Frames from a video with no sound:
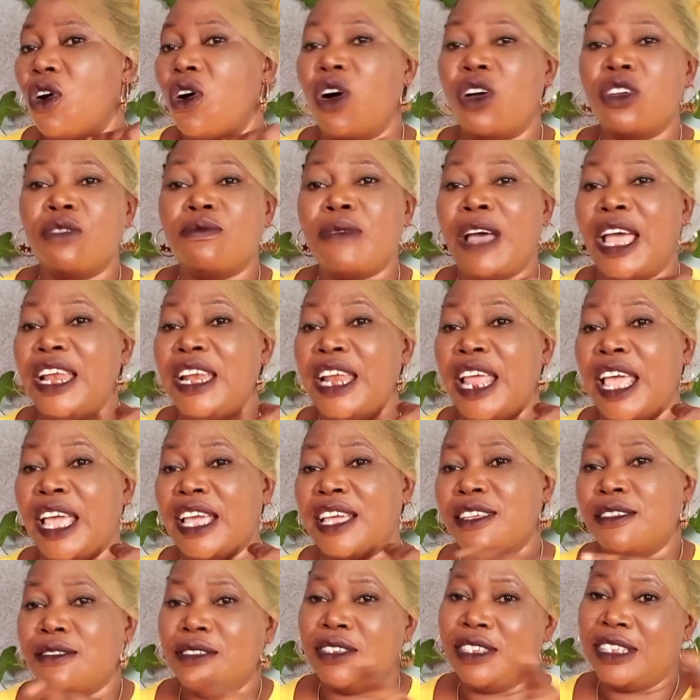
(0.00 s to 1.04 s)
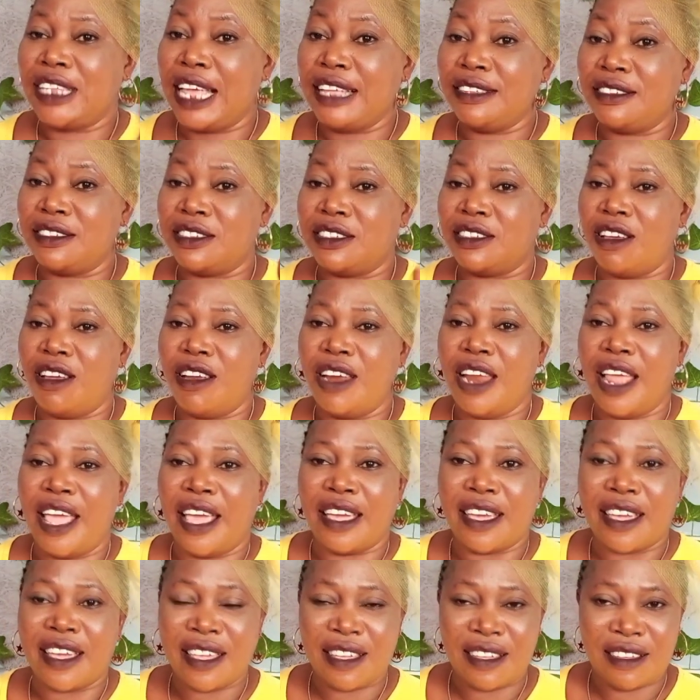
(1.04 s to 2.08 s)
on my neck, test your
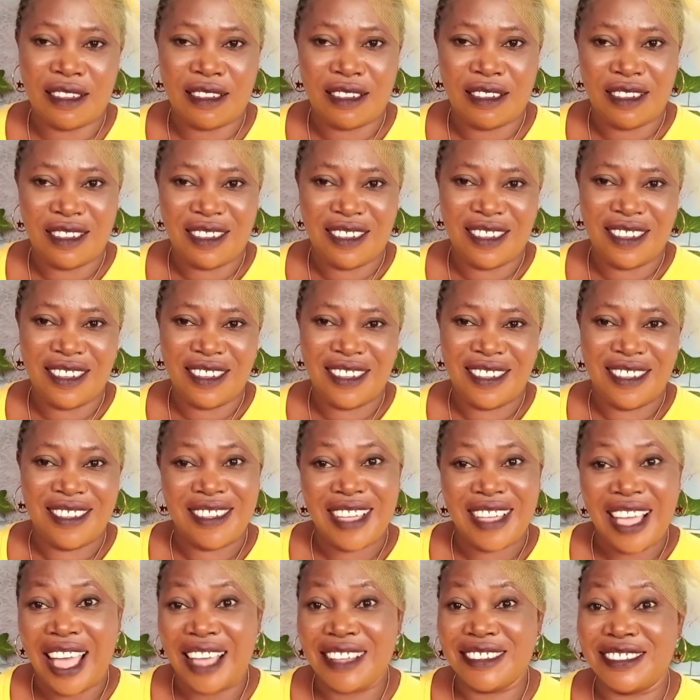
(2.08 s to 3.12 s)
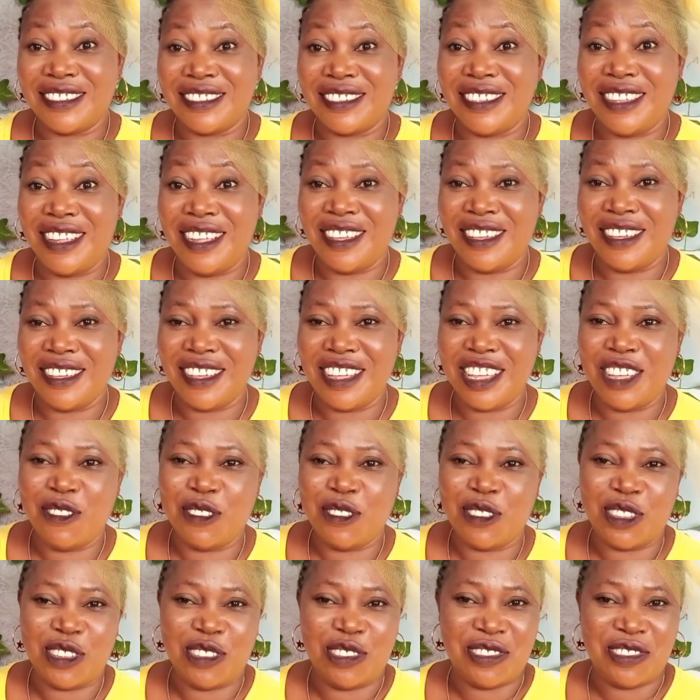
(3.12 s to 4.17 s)
neck and see if
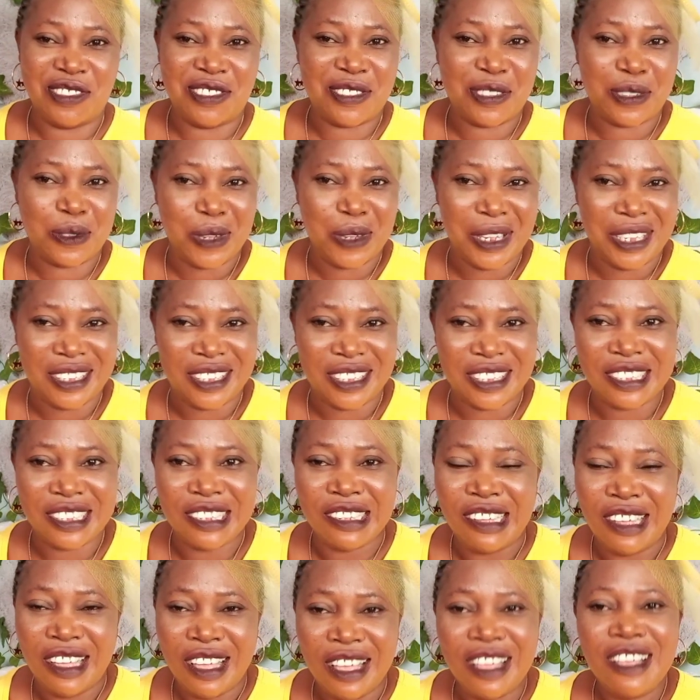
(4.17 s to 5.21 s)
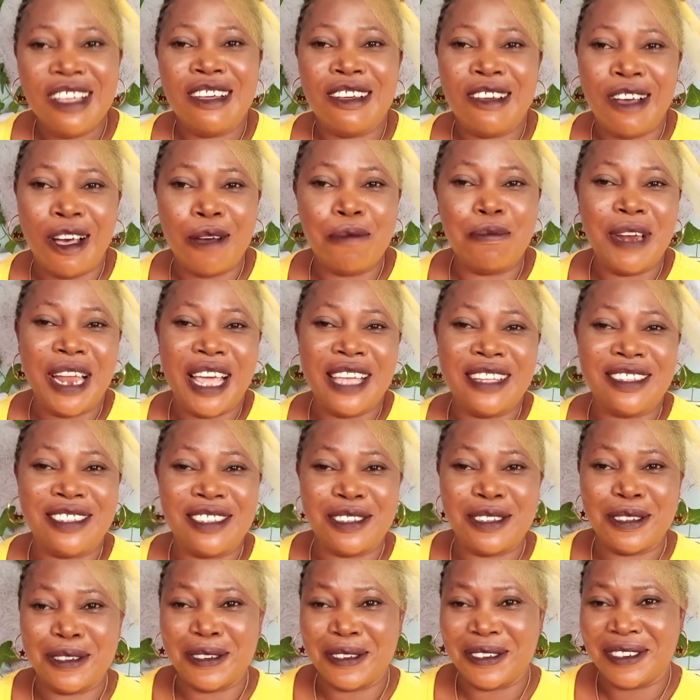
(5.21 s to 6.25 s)
it is sweet. God
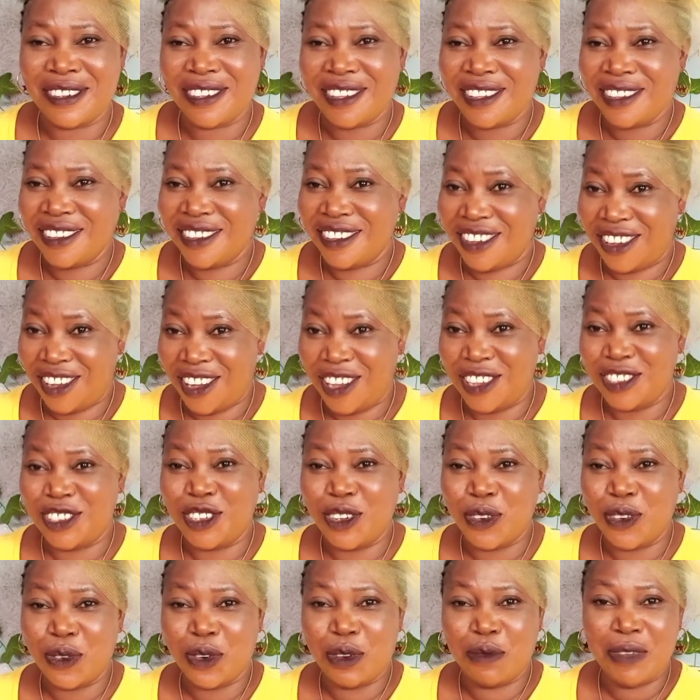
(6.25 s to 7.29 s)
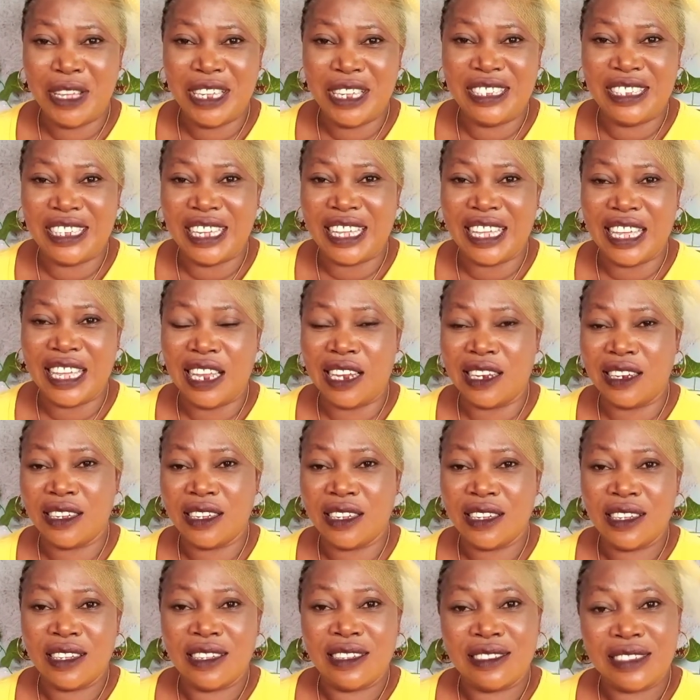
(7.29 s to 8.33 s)
bless you until we meet again.
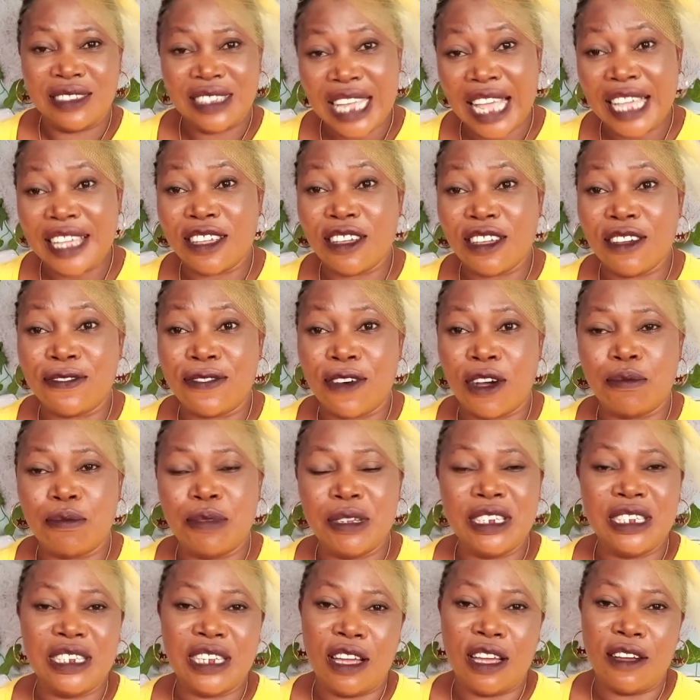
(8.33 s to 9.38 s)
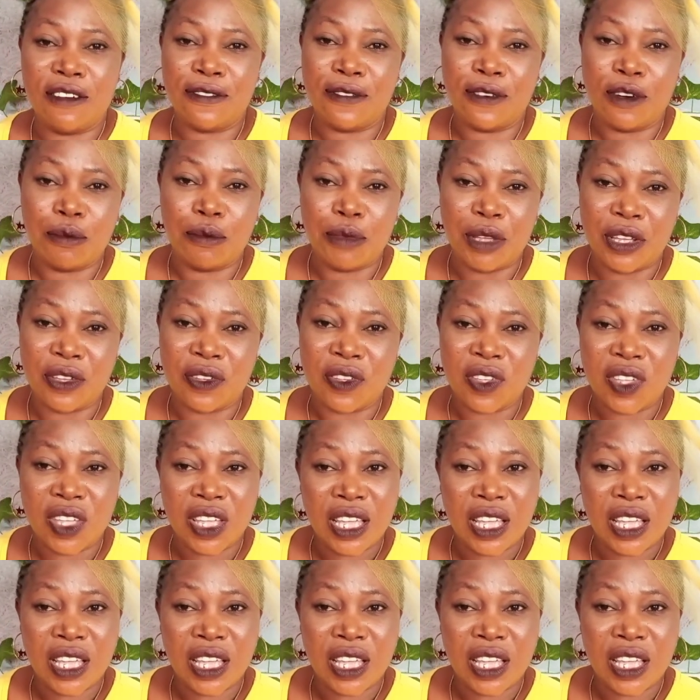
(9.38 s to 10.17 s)
Thank you for being there for me.